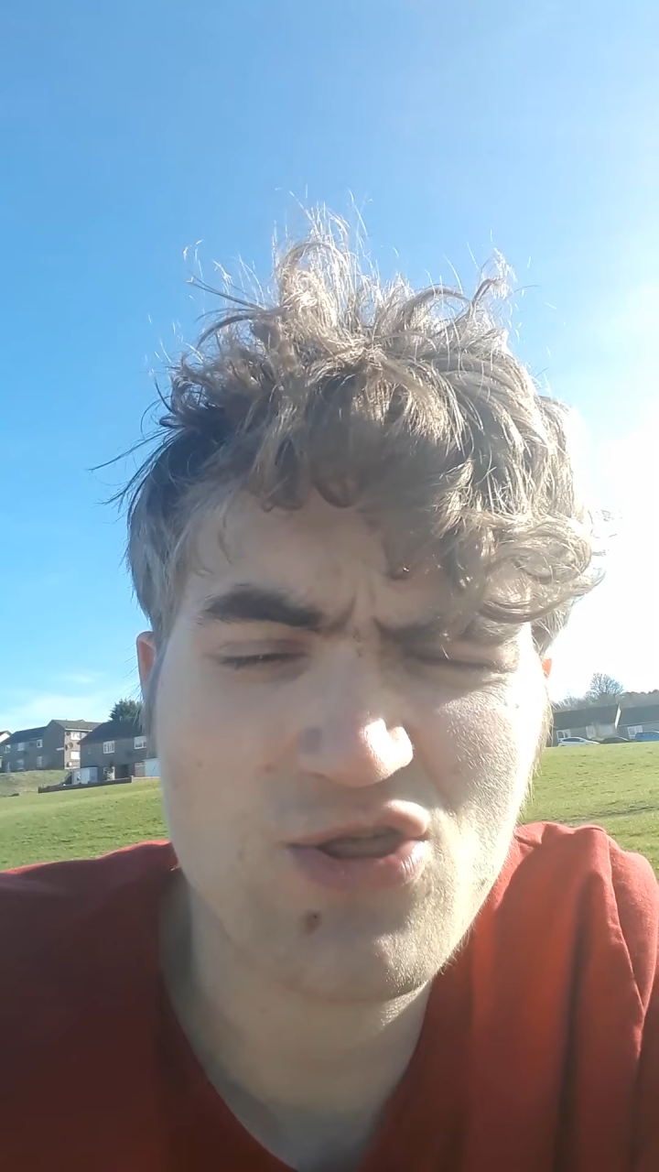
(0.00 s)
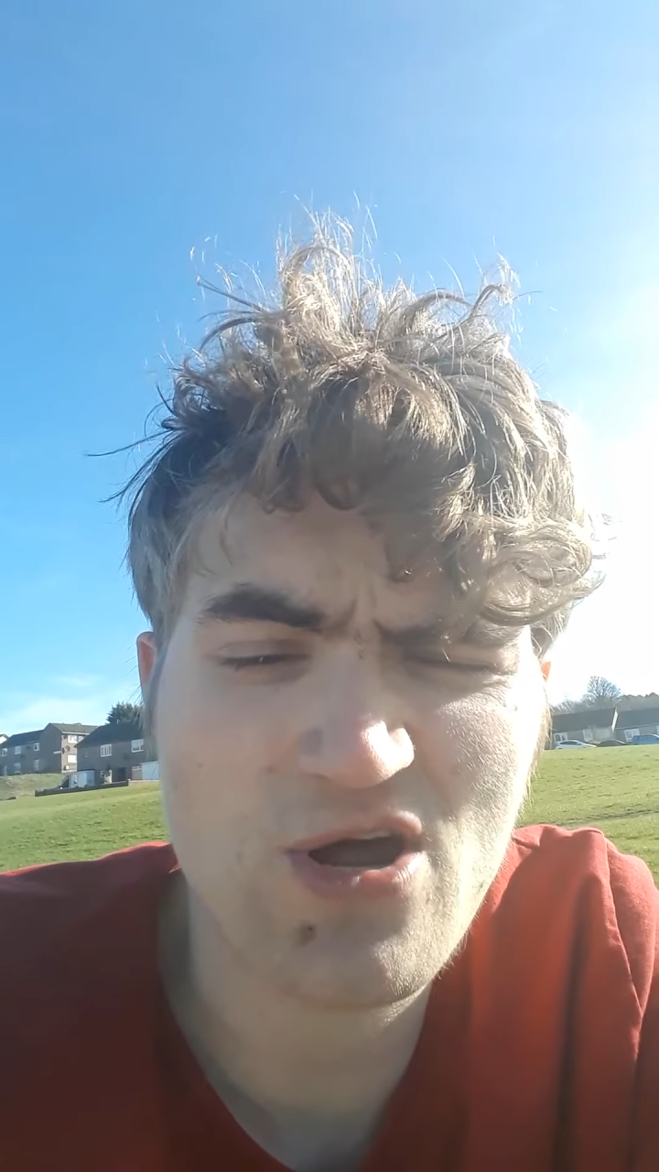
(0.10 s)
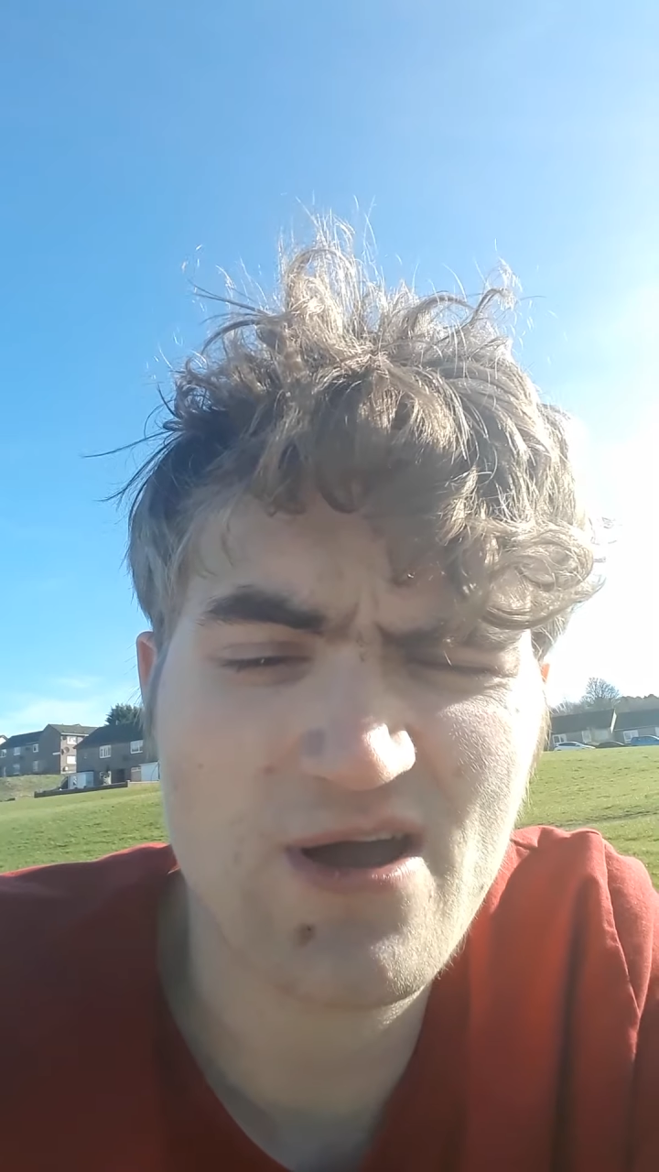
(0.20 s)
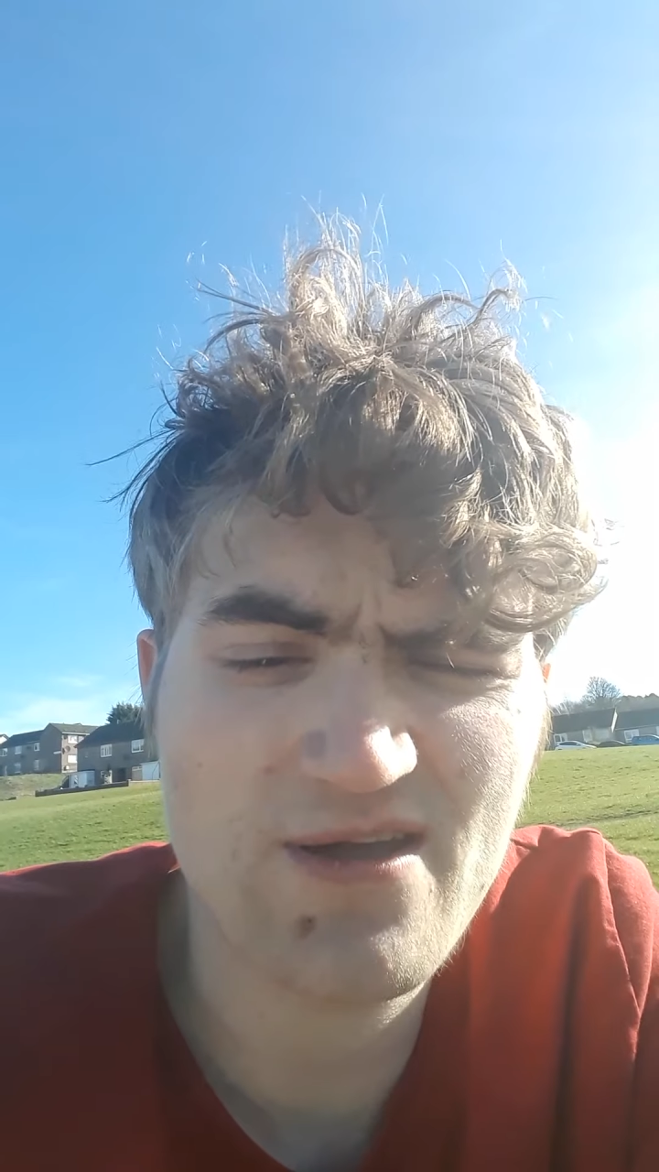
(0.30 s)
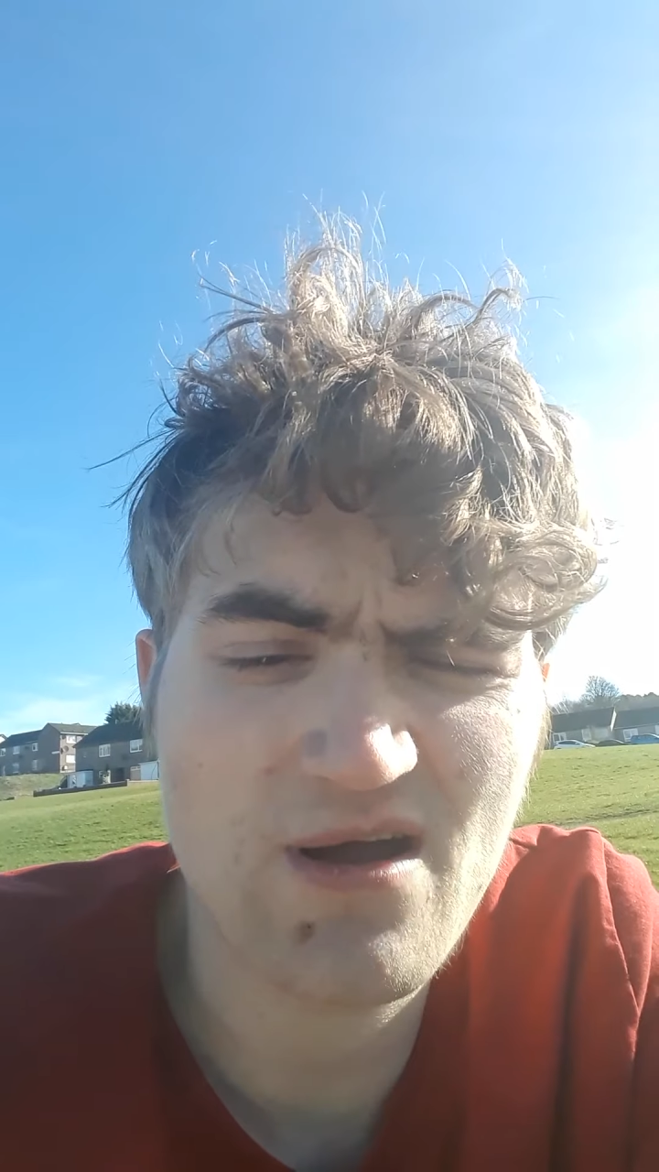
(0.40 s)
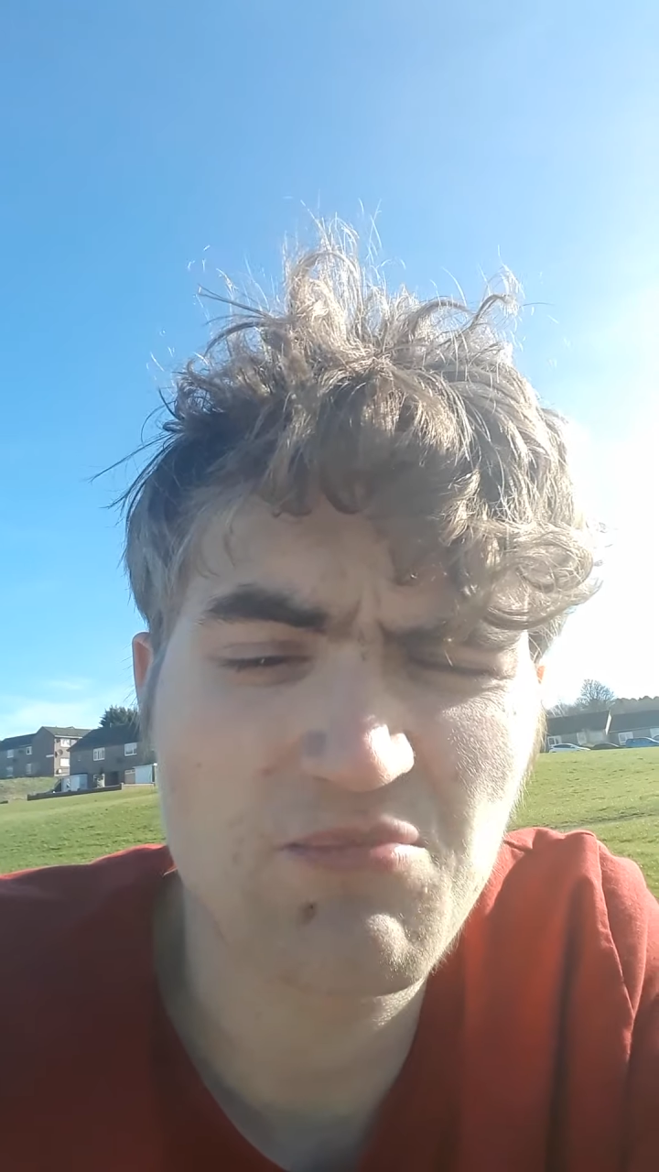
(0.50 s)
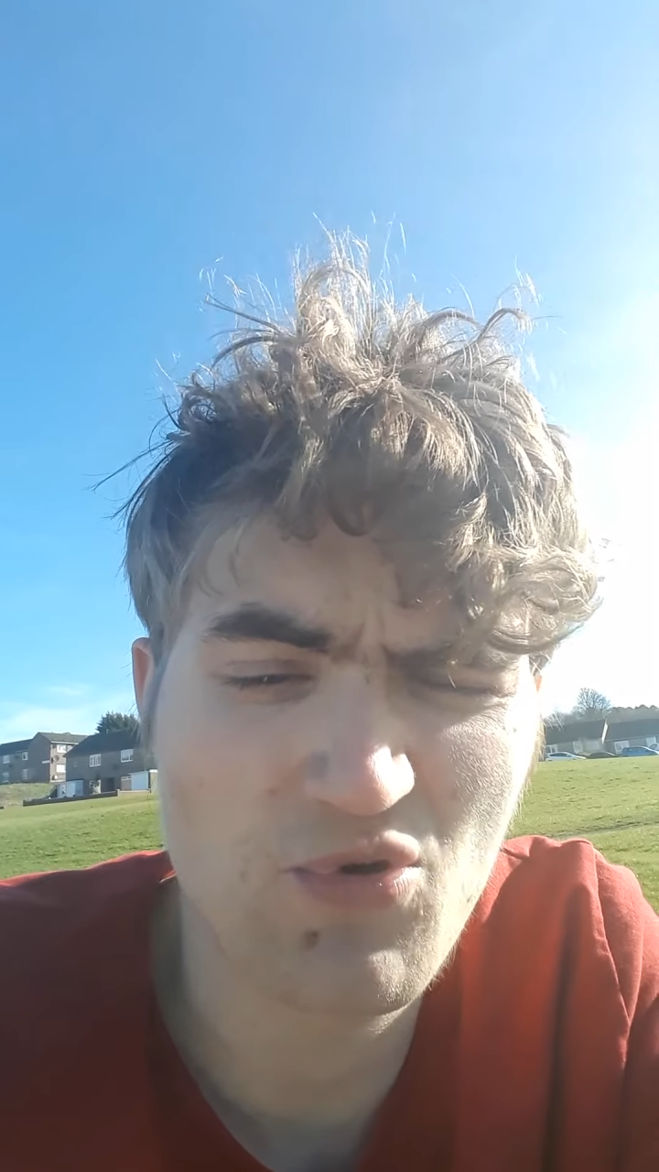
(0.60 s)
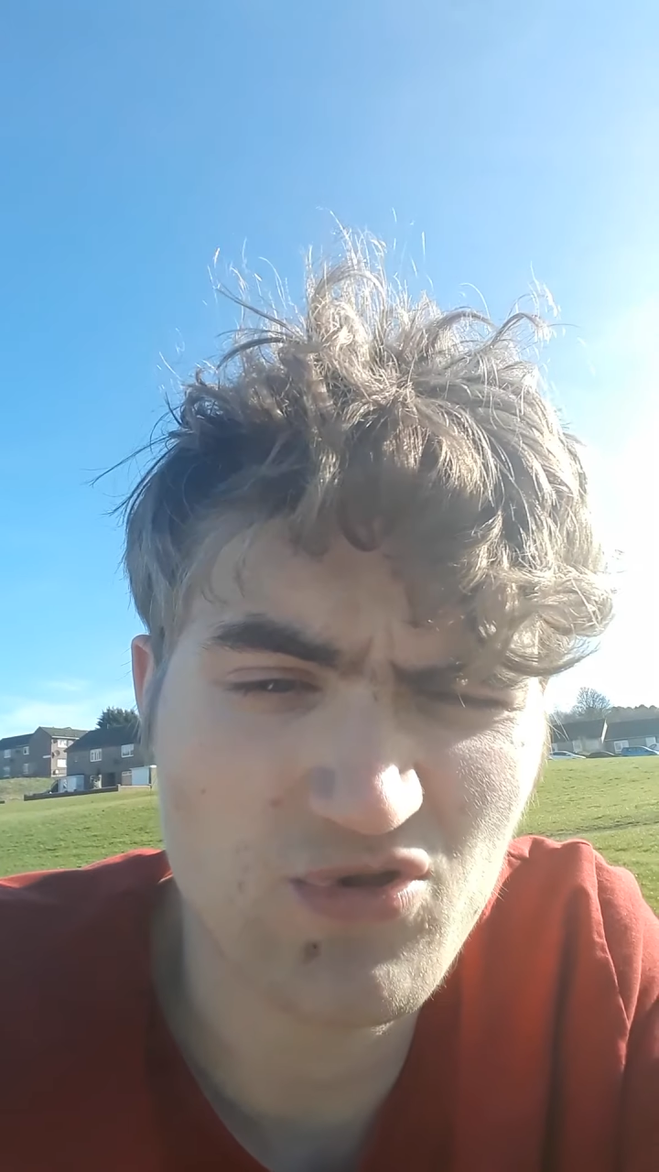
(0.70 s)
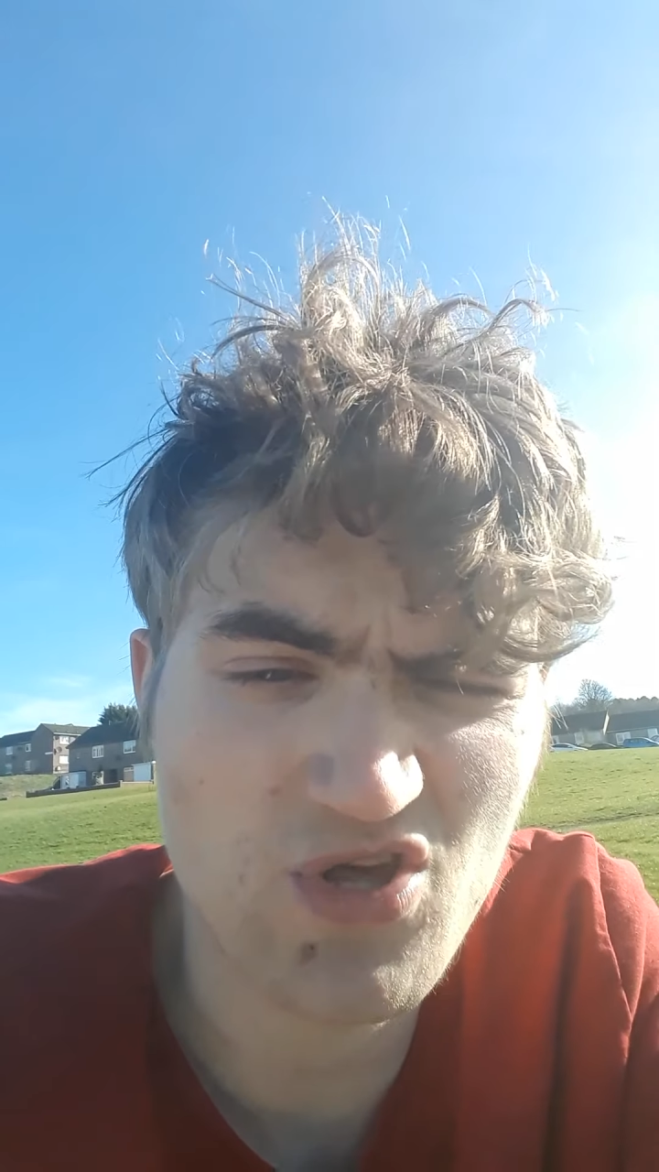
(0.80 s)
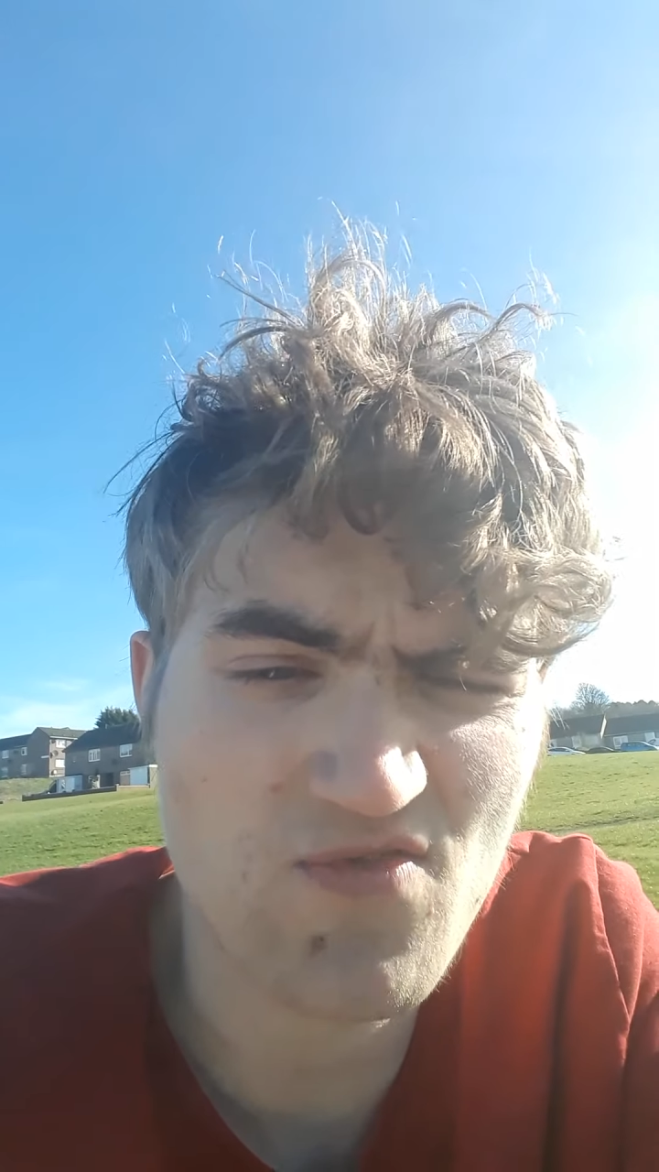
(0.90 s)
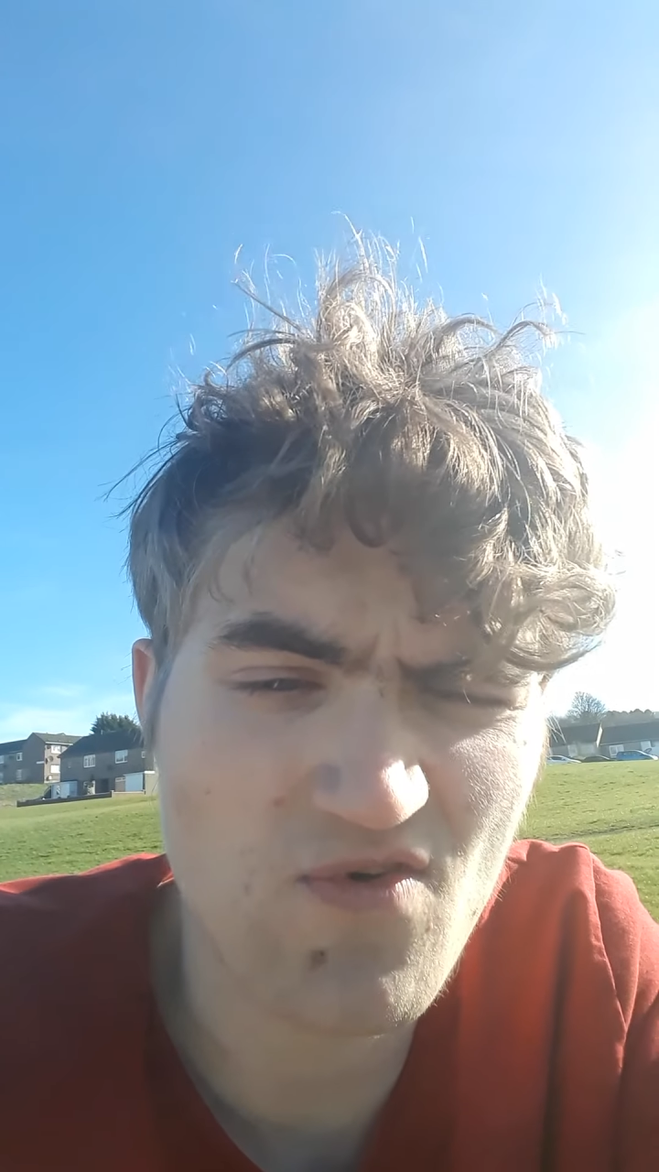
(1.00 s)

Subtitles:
try upload this